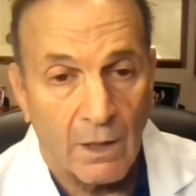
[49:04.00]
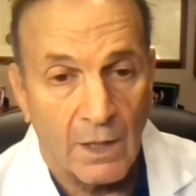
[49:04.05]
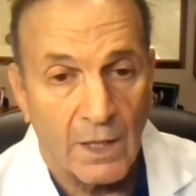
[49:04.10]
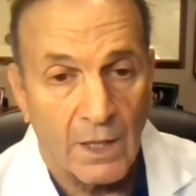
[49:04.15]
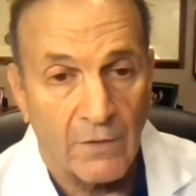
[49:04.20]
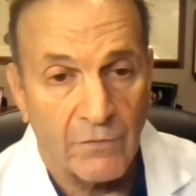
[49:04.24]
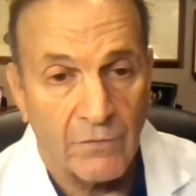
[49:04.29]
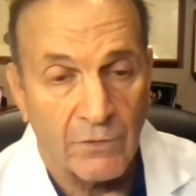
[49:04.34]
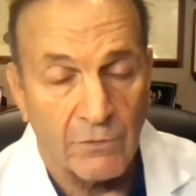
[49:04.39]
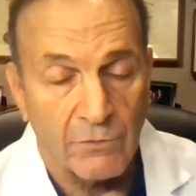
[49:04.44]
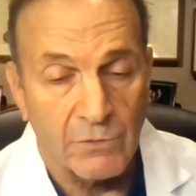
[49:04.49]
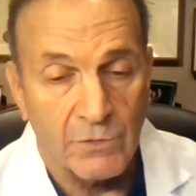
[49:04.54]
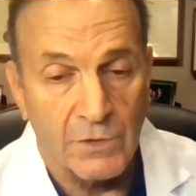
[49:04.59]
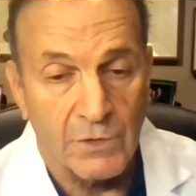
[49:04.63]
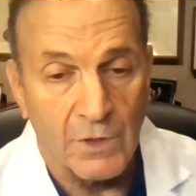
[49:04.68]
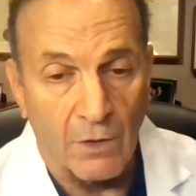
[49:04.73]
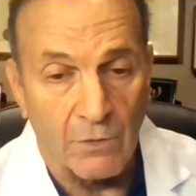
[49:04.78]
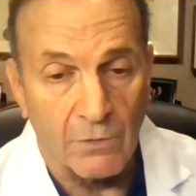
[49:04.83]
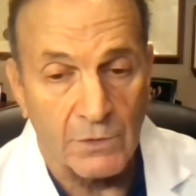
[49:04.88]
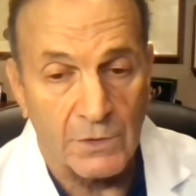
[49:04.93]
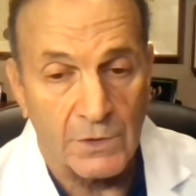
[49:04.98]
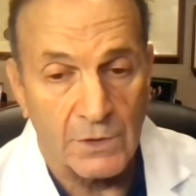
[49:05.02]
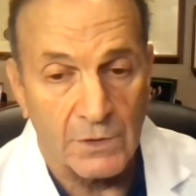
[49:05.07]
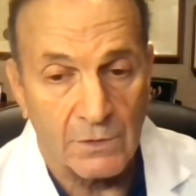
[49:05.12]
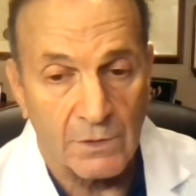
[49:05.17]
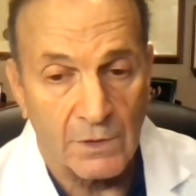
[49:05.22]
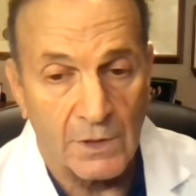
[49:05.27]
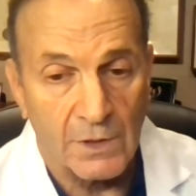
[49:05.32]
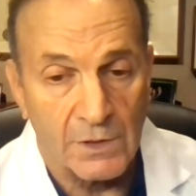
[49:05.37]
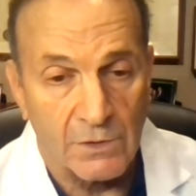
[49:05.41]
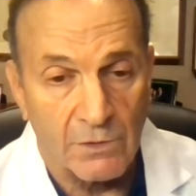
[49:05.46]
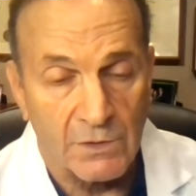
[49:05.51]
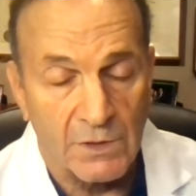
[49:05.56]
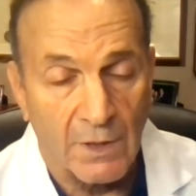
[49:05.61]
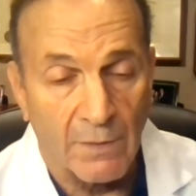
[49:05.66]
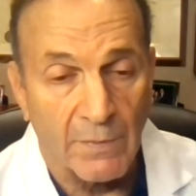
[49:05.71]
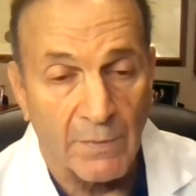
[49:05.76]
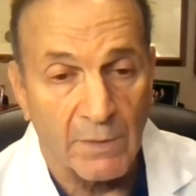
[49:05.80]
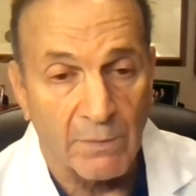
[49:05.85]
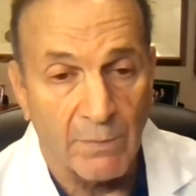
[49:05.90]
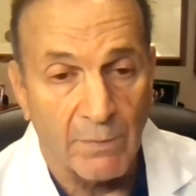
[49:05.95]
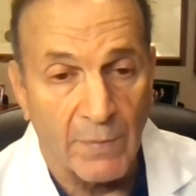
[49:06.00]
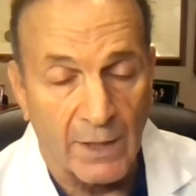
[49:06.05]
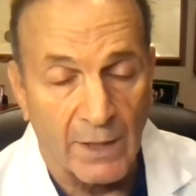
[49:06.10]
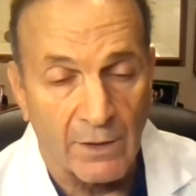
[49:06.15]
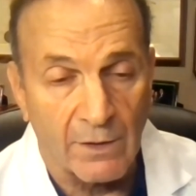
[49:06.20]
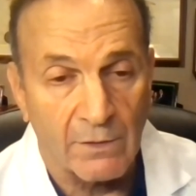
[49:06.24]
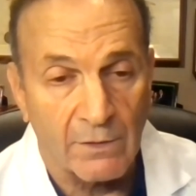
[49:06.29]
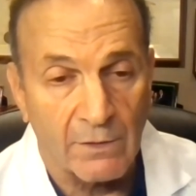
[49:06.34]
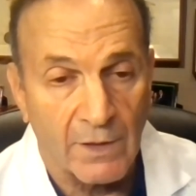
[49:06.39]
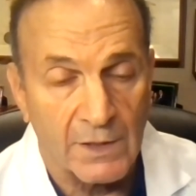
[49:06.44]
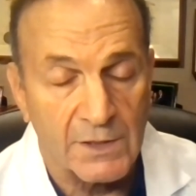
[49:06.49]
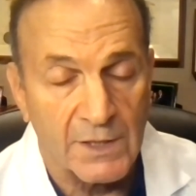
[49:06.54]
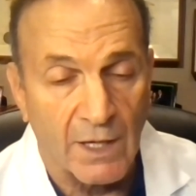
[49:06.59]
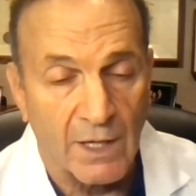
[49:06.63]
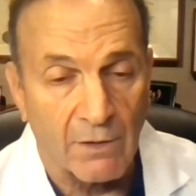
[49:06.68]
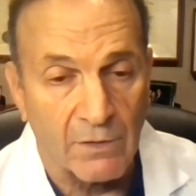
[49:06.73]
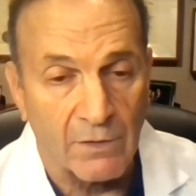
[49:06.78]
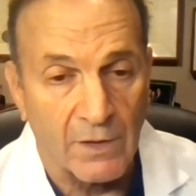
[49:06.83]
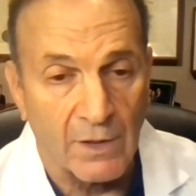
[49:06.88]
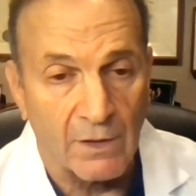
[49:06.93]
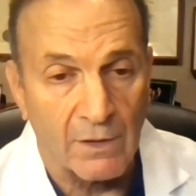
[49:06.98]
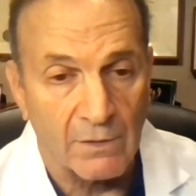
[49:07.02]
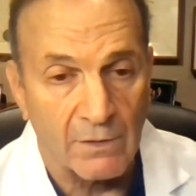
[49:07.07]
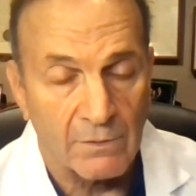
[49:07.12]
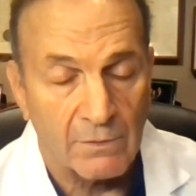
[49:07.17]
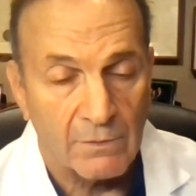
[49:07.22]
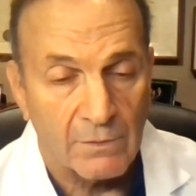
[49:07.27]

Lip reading: If you don't, is there something better that's out there?